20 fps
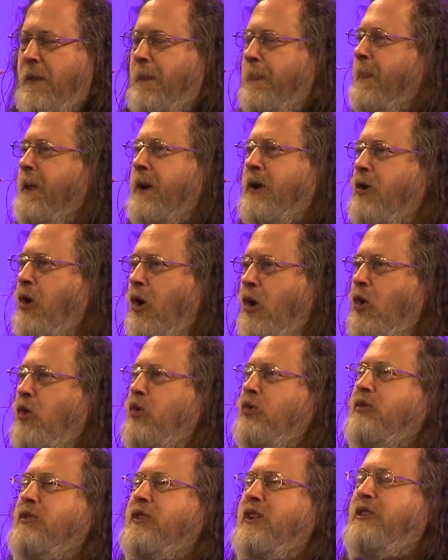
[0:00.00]
They're
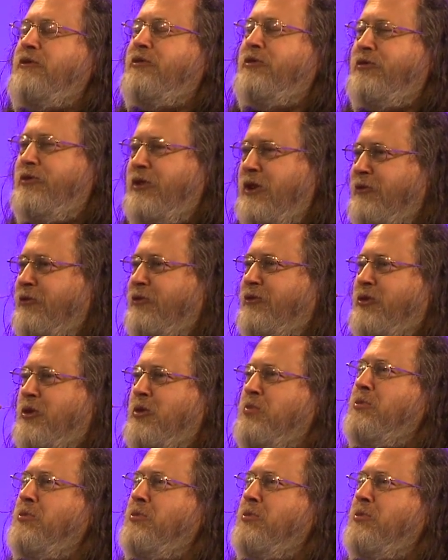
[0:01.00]
only fit for